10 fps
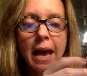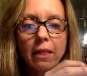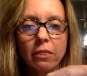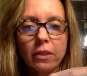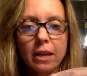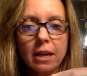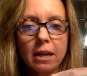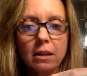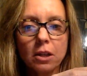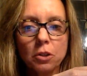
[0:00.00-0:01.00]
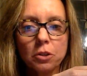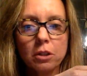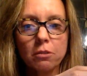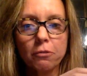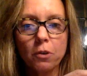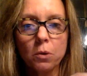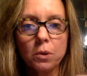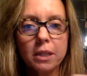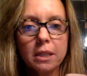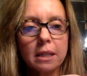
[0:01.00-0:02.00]
And then you're going to
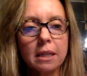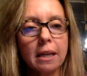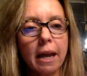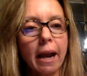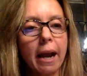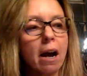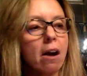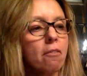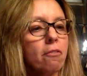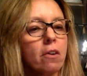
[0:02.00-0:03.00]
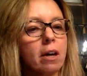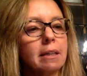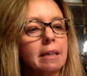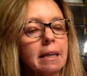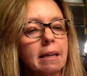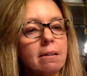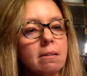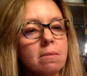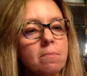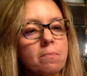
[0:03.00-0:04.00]
fold it in half again,